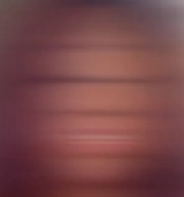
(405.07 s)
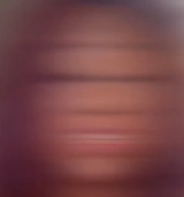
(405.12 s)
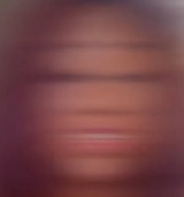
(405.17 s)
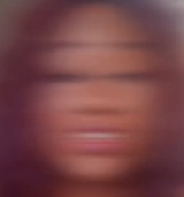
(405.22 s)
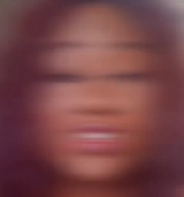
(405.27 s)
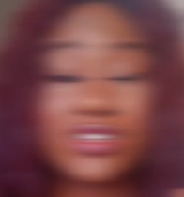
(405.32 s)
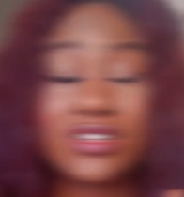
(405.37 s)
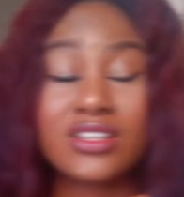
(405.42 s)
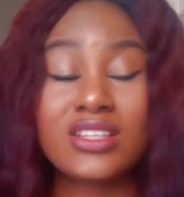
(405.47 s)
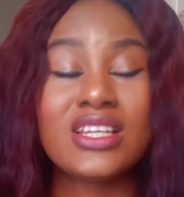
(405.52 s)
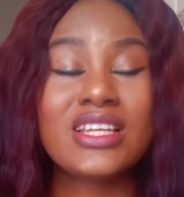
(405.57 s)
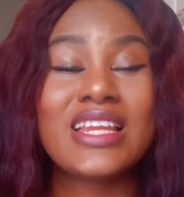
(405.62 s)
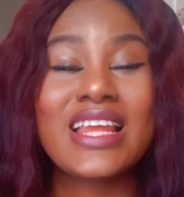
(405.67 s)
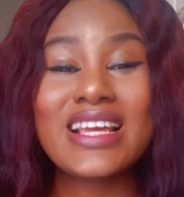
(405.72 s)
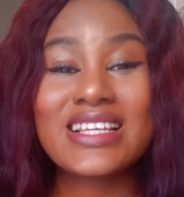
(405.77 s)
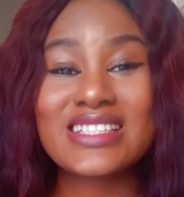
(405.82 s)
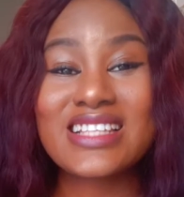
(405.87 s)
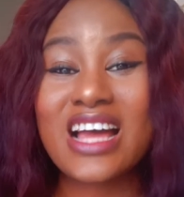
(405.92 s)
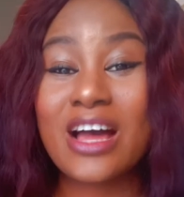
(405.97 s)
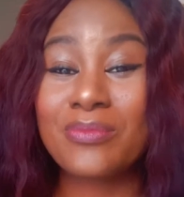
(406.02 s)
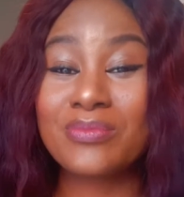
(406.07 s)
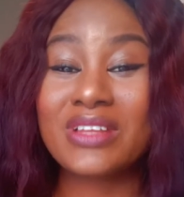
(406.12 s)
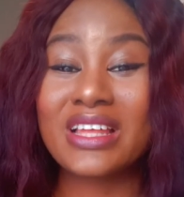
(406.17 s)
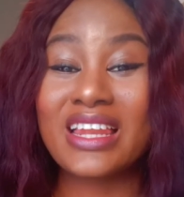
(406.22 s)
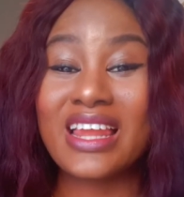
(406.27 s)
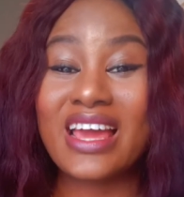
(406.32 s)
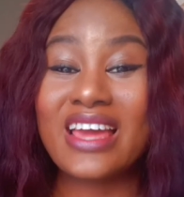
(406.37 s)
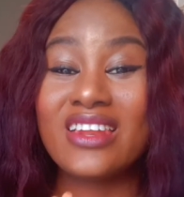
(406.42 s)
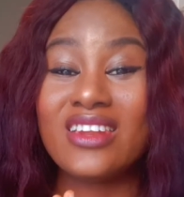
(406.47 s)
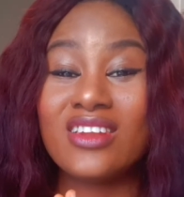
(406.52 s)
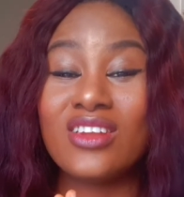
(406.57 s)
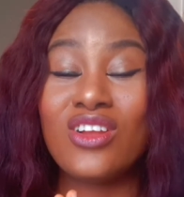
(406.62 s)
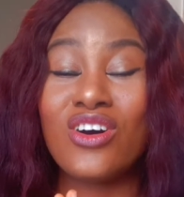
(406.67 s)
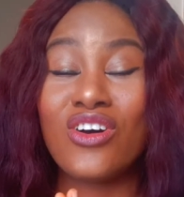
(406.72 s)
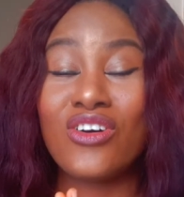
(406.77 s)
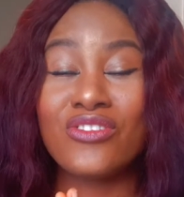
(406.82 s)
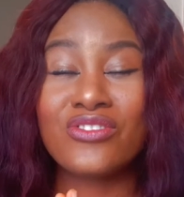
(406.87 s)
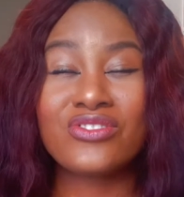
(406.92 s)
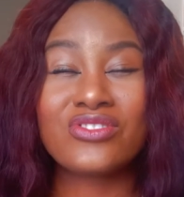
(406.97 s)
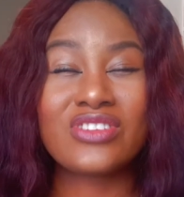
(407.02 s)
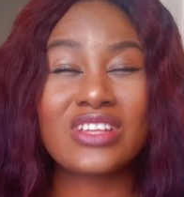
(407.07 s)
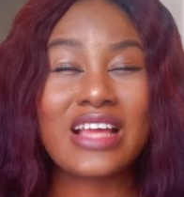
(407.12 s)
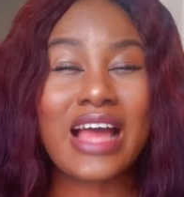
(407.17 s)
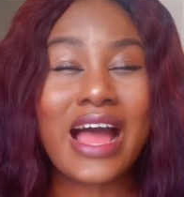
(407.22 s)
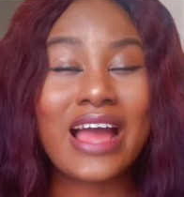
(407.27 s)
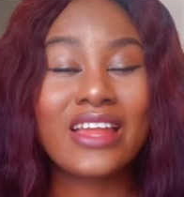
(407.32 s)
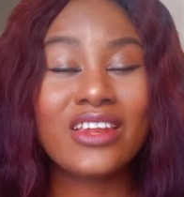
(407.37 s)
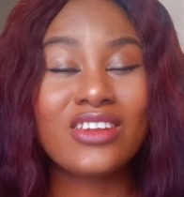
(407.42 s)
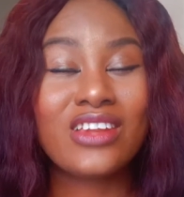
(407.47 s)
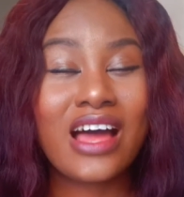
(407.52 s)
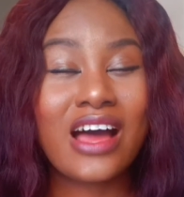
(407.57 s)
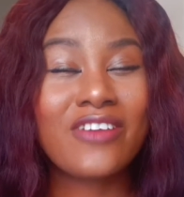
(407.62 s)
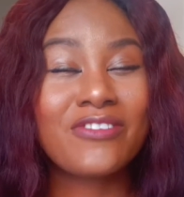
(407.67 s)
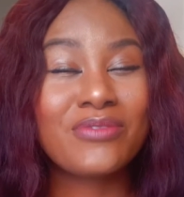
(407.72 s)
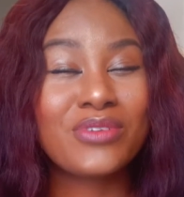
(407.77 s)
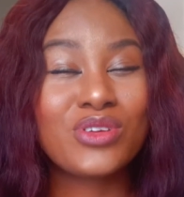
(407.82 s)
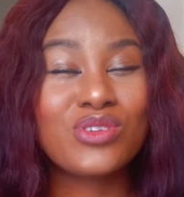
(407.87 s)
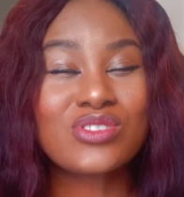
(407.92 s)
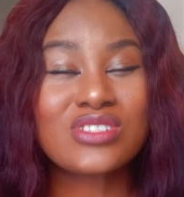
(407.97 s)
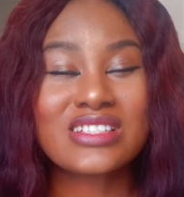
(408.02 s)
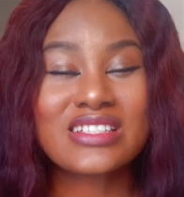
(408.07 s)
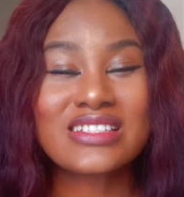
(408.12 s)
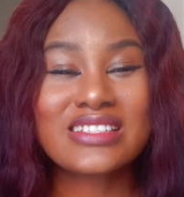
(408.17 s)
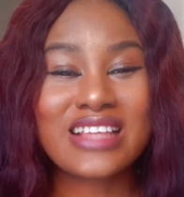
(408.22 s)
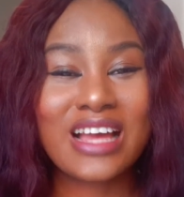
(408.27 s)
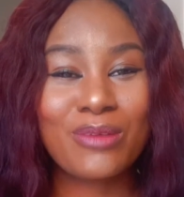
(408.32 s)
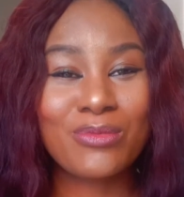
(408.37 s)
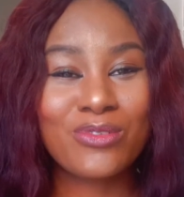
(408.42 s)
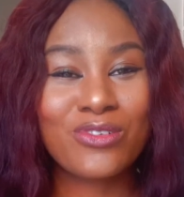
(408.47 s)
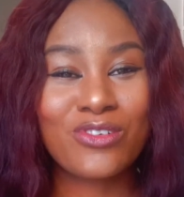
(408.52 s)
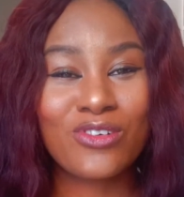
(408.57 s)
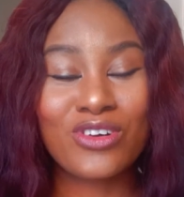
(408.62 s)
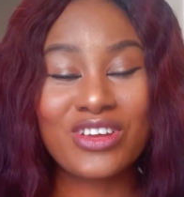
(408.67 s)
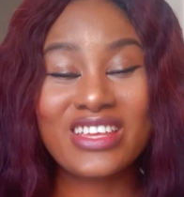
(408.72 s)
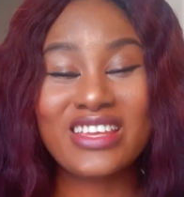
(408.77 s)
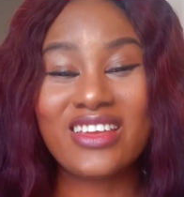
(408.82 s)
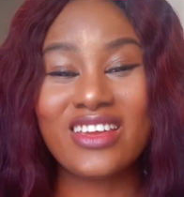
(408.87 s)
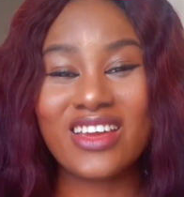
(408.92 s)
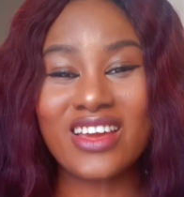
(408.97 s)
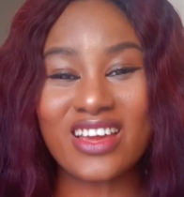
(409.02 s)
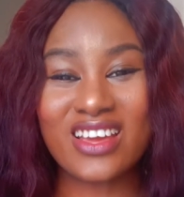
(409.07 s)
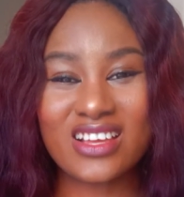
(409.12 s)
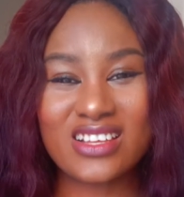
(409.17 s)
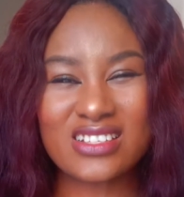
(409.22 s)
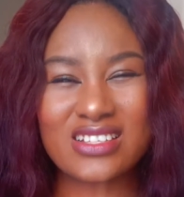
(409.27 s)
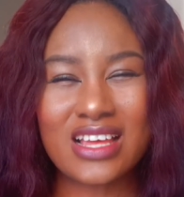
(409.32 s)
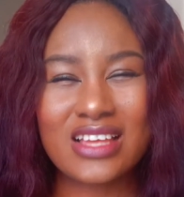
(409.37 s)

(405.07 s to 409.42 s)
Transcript: Then the next app that I love, I've been using this app for years.